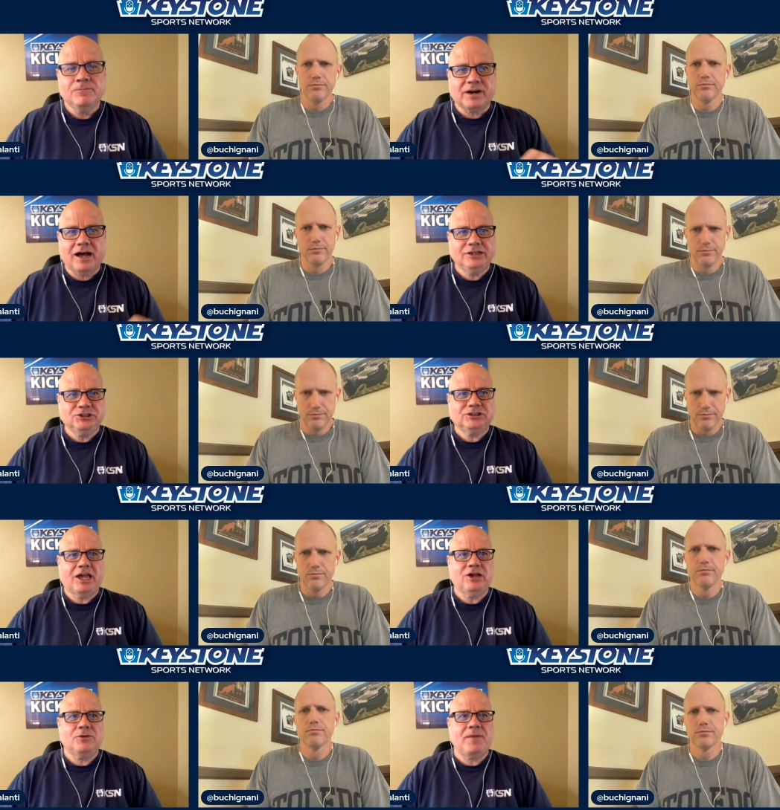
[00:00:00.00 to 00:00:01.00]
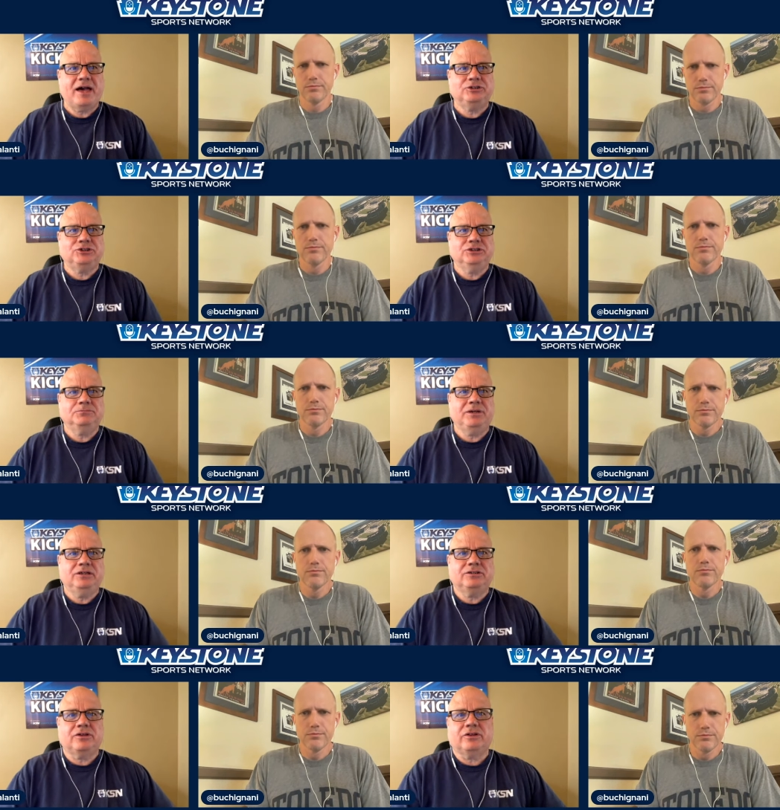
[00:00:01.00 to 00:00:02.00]
Speaker 1: but I just can't imagine it
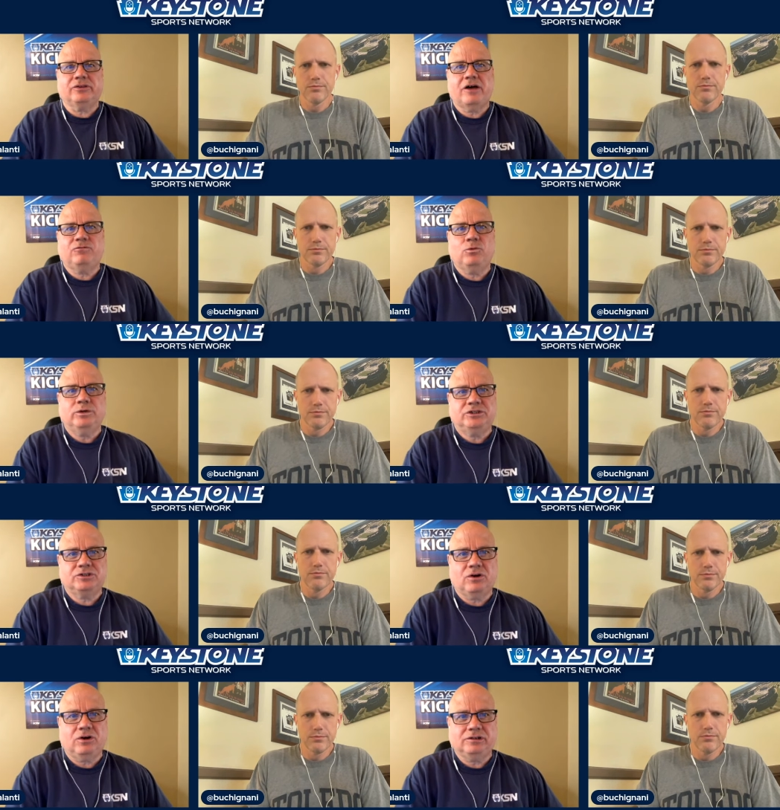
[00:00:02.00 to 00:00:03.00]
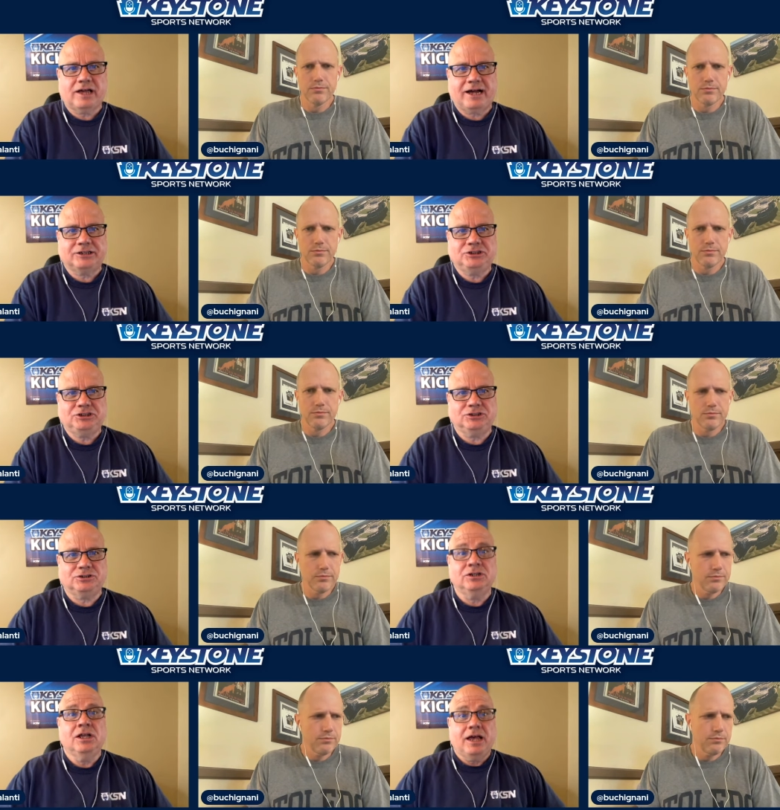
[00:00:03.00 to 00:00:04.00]
being to the level we saw last
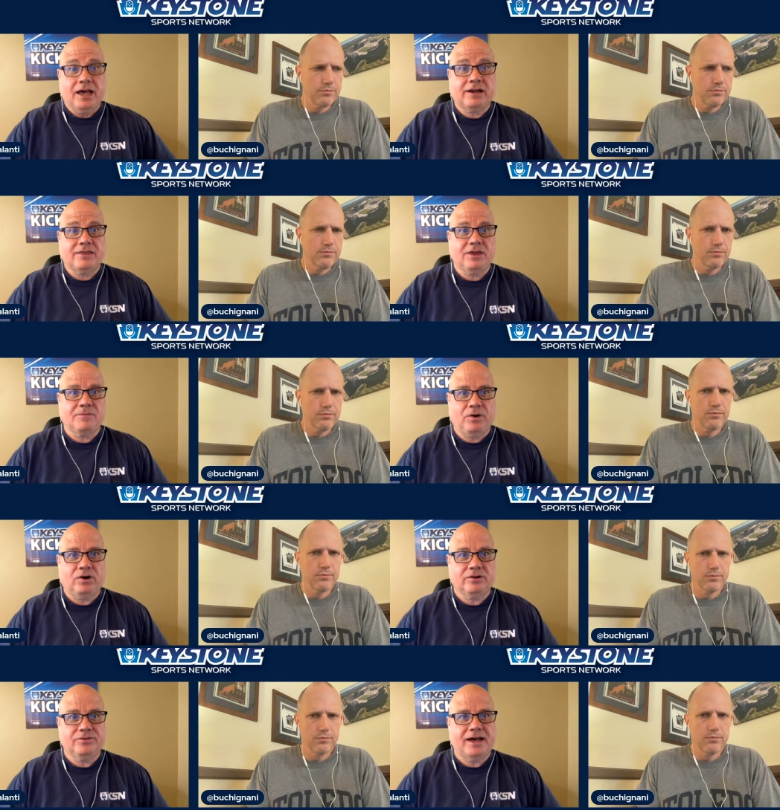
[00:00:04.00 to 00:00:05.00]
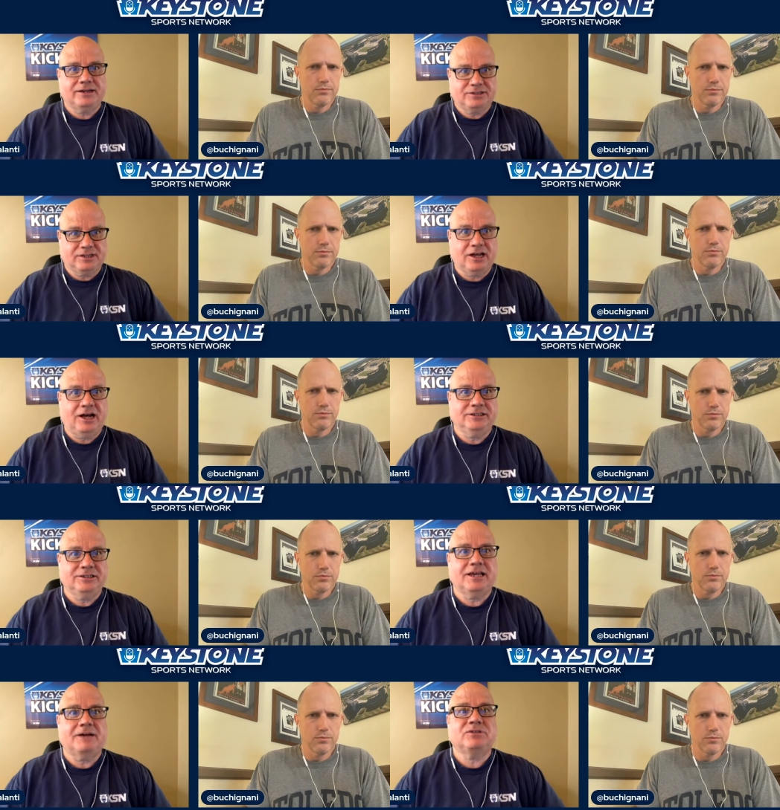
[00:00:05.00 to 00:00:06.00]
year. And I think part of that is the
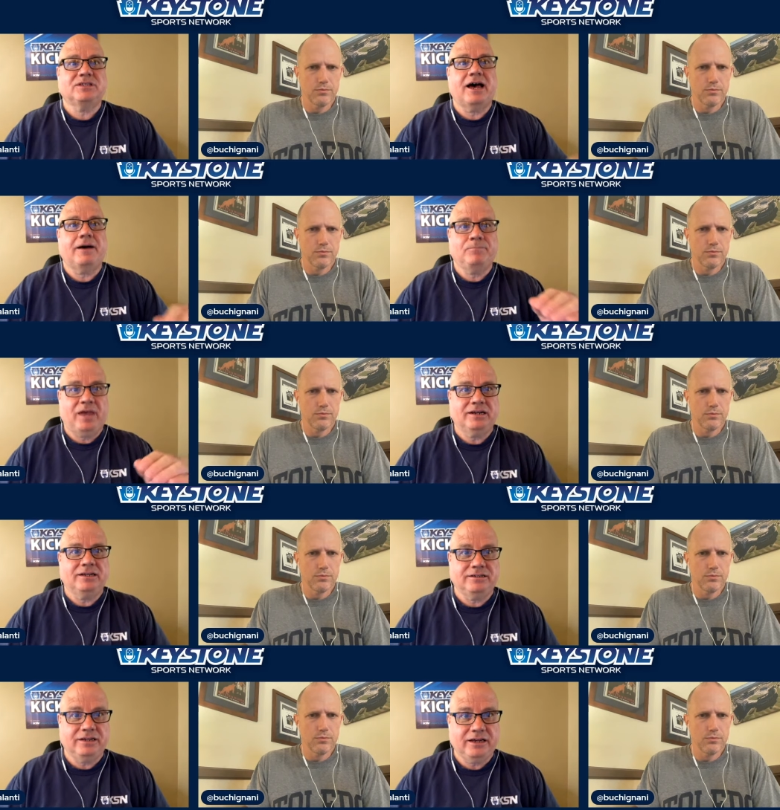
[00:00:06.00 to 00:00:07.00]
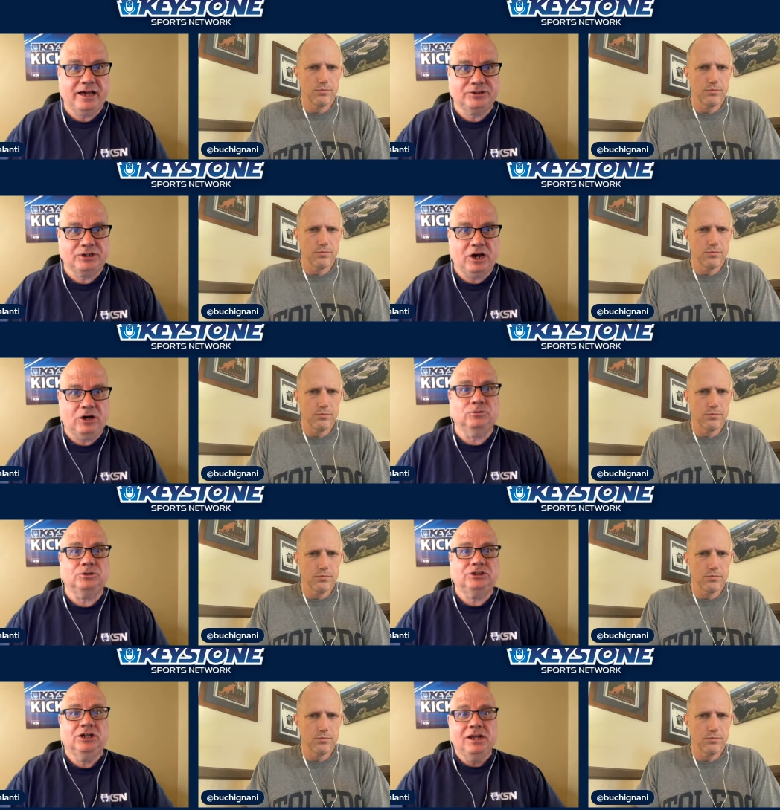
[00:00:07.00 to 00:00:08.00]
concepts that Manny Diaz
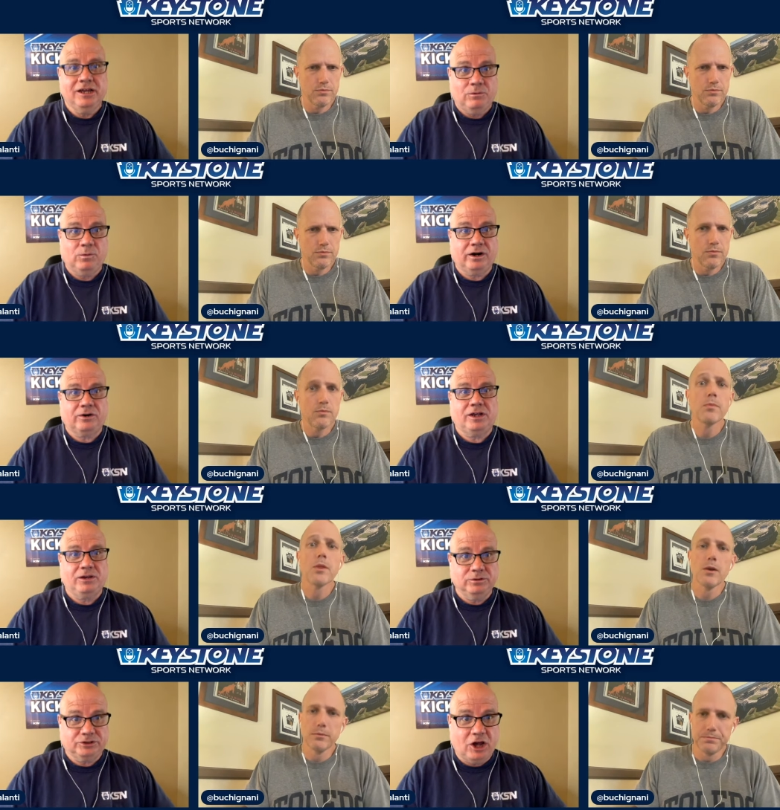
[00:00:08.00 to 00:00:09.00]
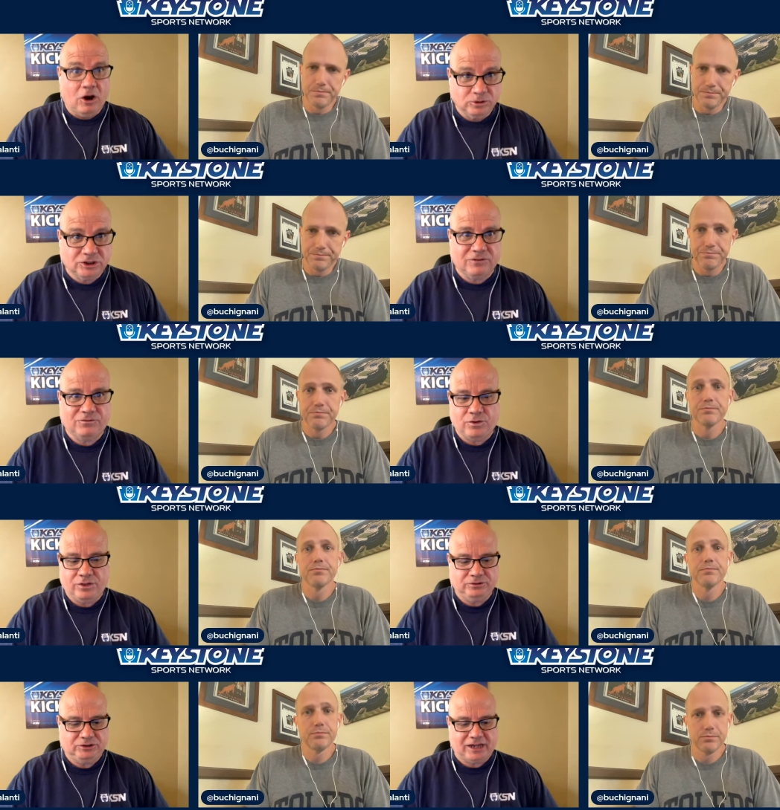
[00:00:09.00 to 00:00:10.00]
coached where he was coaching for
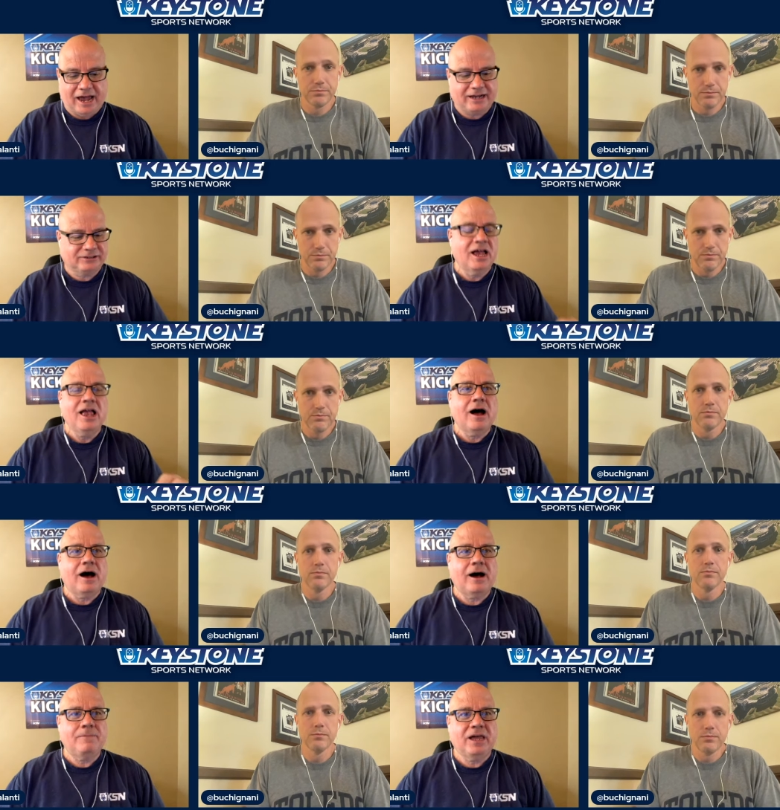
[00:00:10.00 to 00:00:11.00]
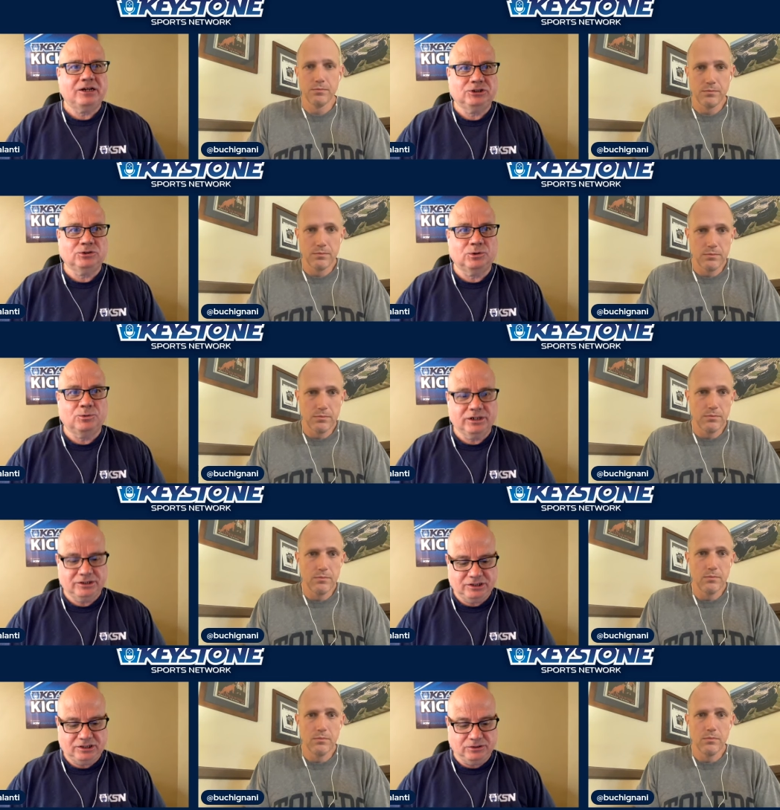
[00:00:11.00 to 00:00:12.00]
those sacks. I'm not sure we're
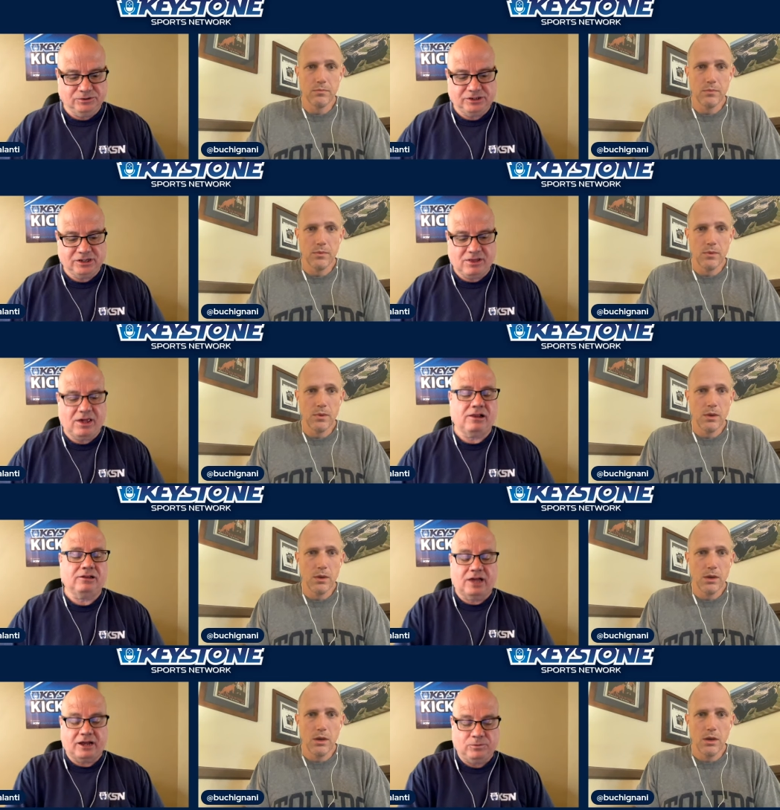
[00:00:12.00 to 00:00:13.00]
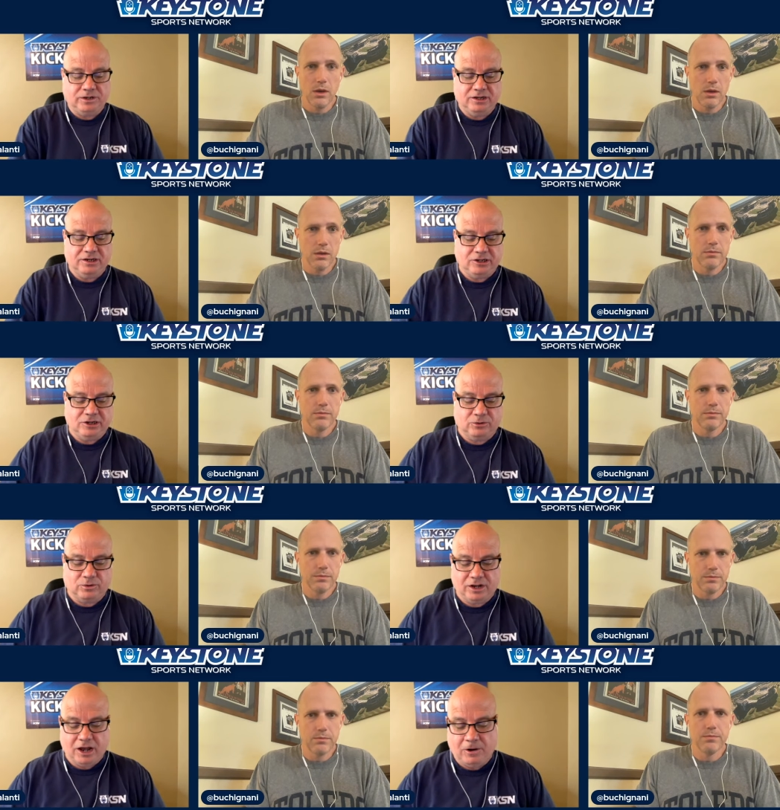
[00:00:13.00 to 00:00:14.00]
going to still see that like we did a
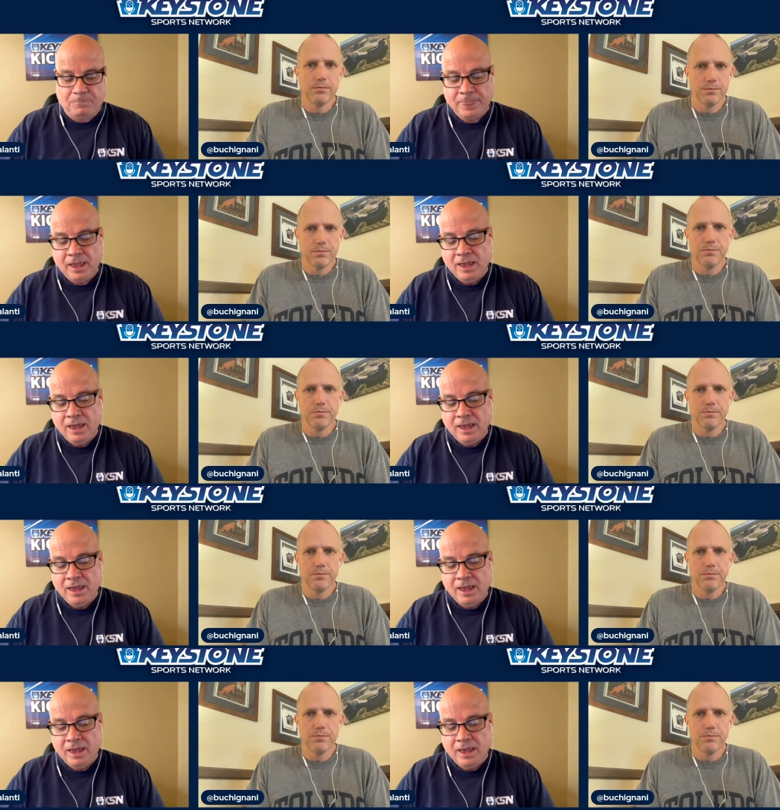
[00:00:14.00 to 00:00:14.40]
year ago.